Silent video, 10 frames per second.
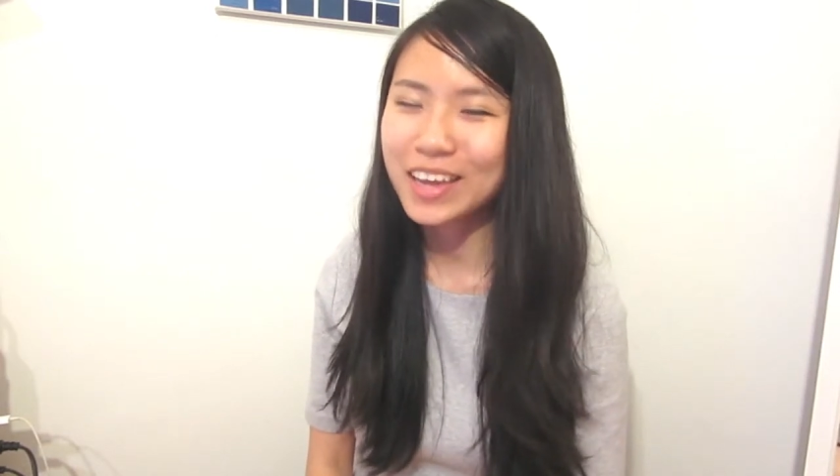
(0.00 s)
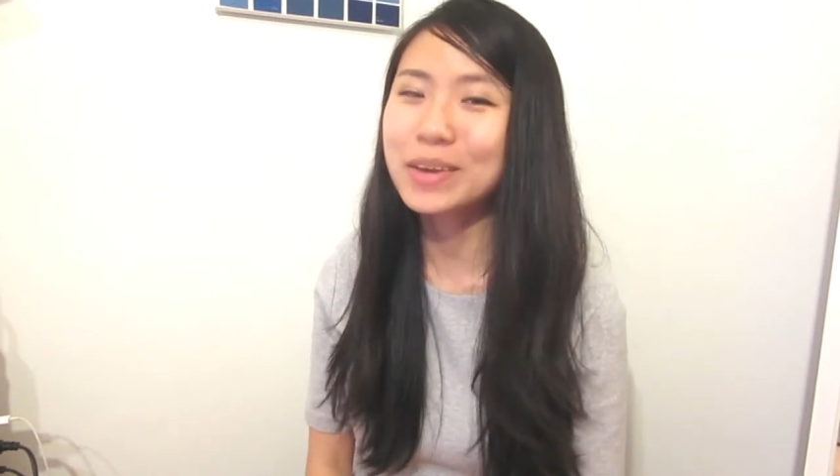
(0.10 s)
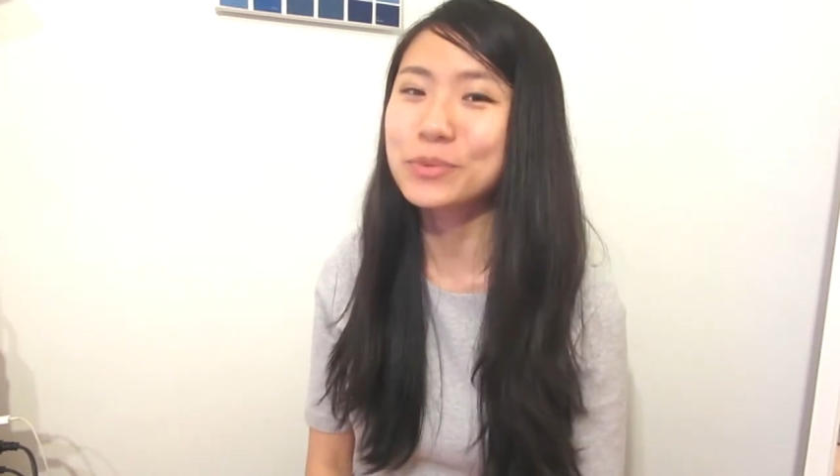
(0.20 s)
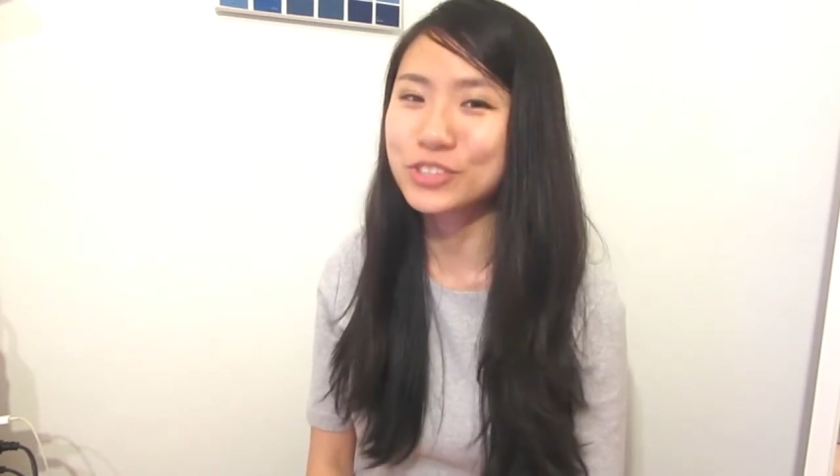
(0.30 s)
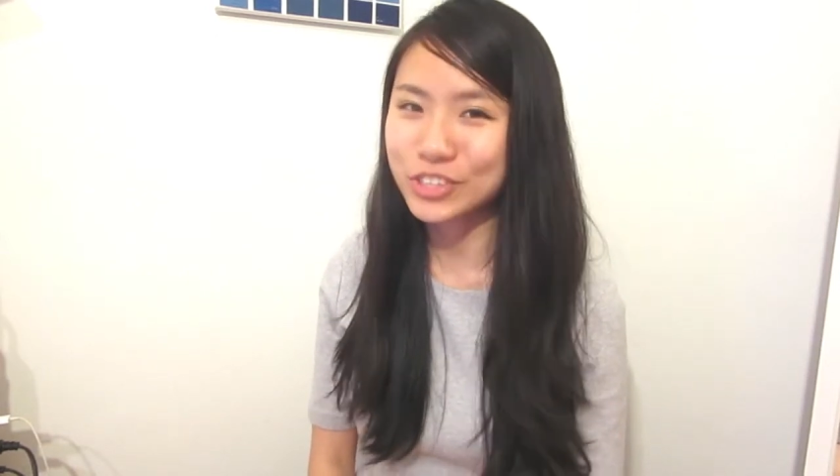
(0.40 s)

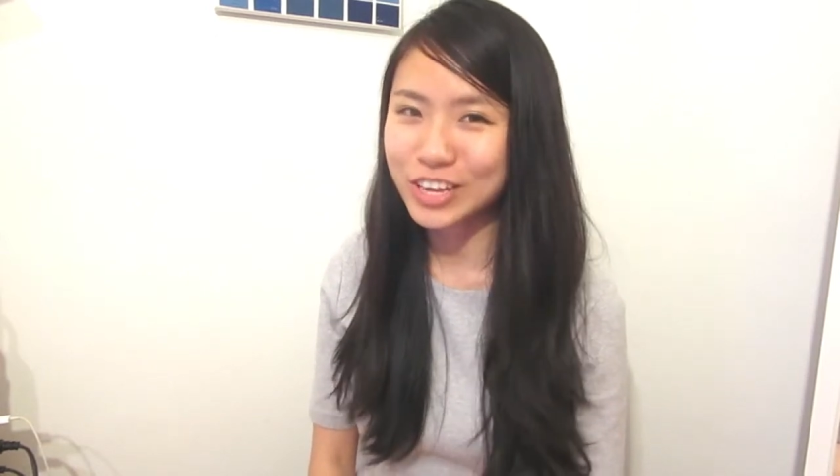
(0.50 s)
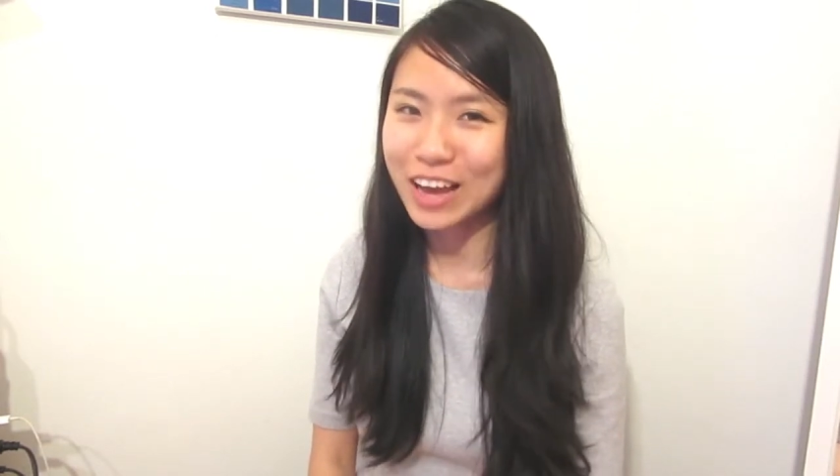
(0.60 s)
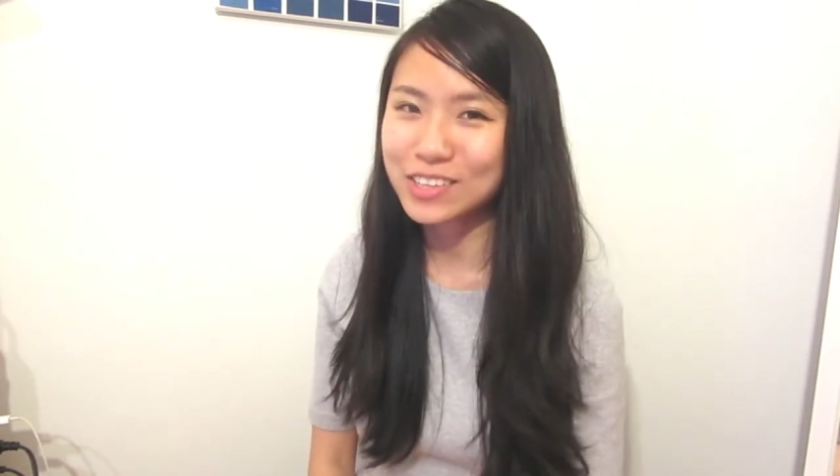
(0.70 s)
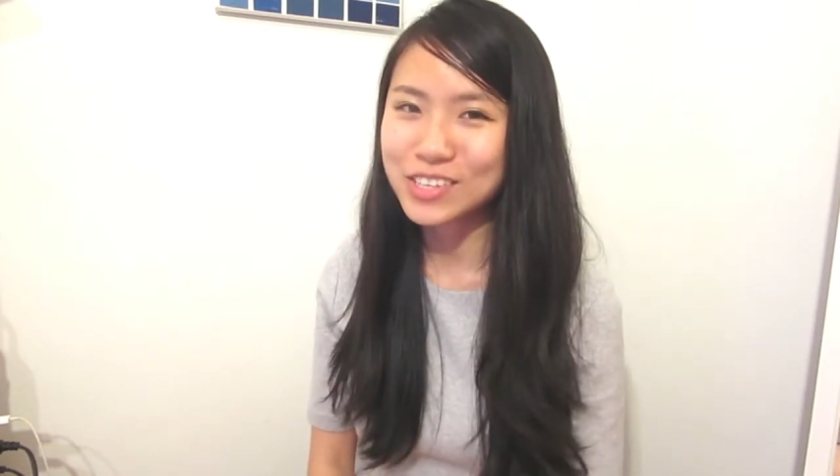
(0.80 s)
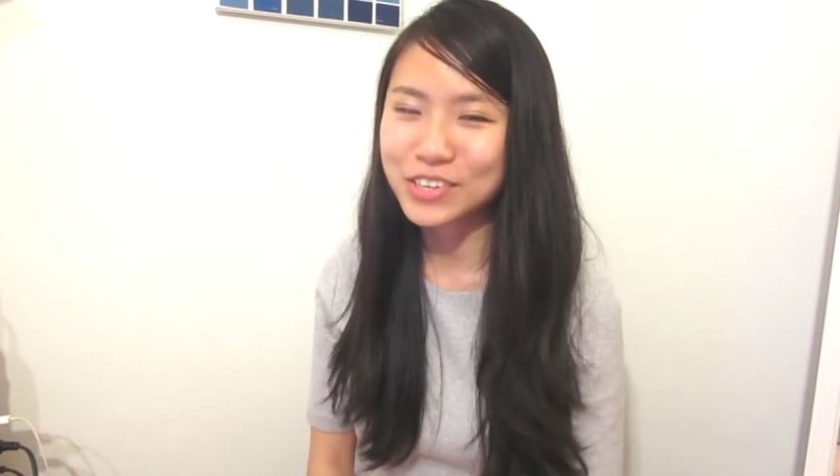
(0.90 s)
And I'm sure you
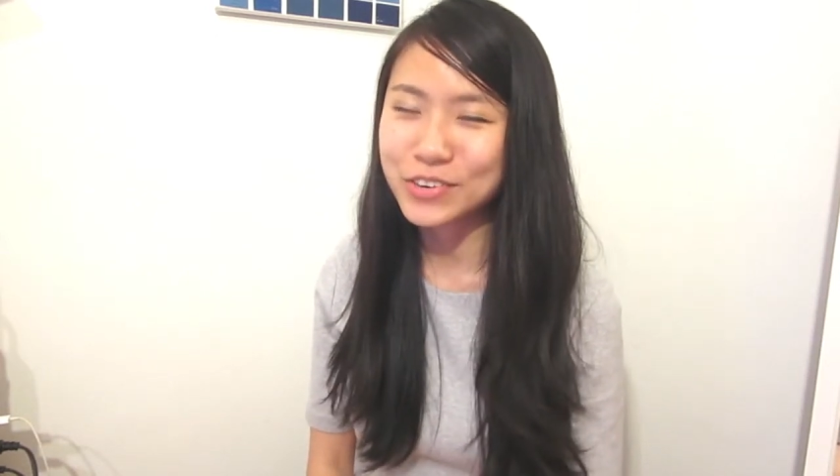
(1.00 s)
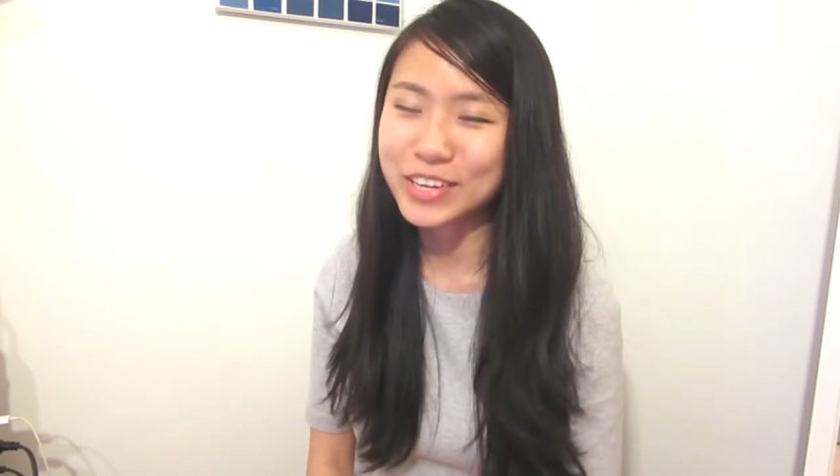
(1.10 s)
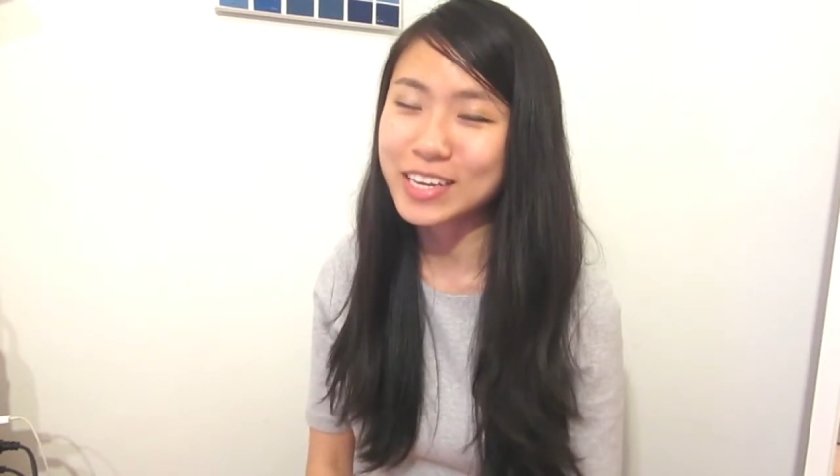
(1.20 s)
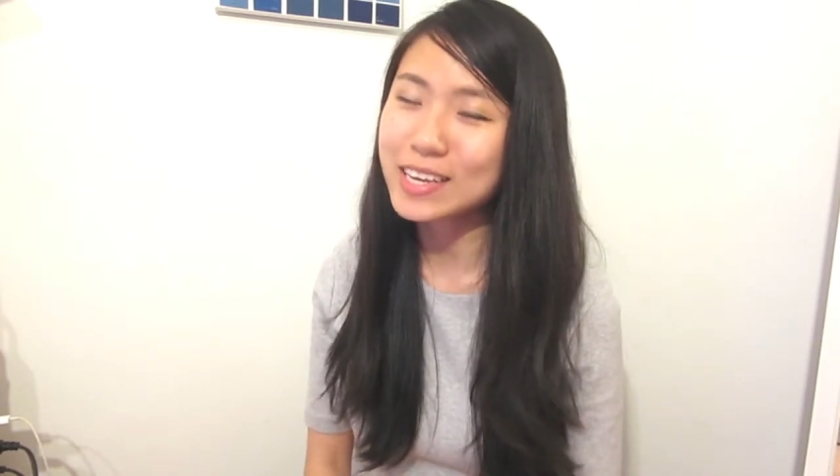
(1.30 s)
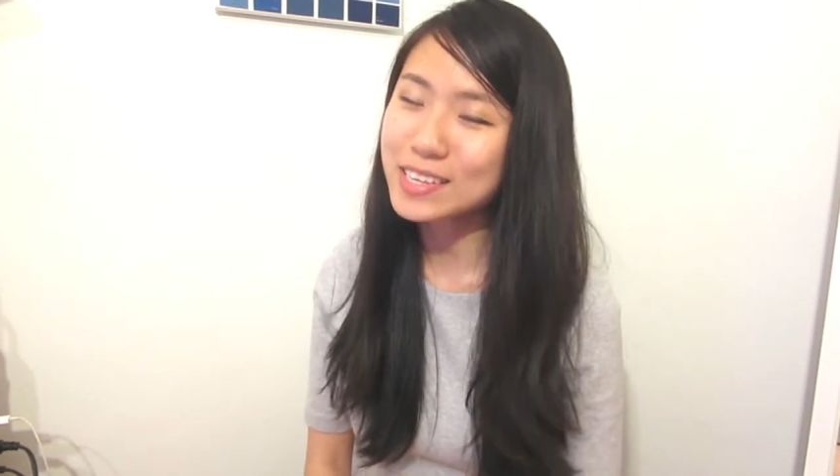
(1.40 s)
have to agree,